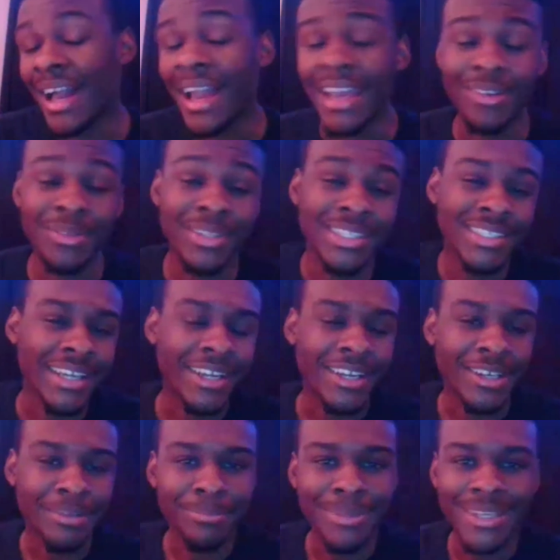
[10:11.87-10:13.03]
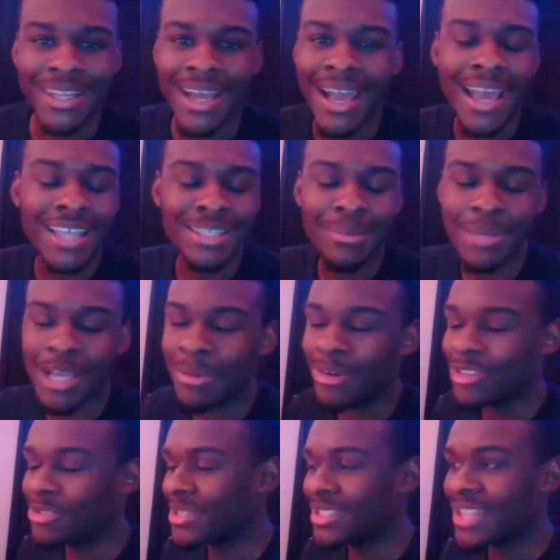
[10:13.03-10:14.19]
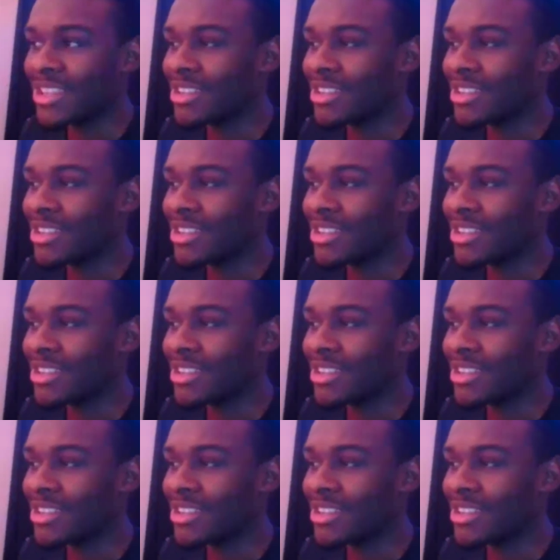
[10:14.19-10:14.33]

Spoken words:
I don't really care, but I had to make a post because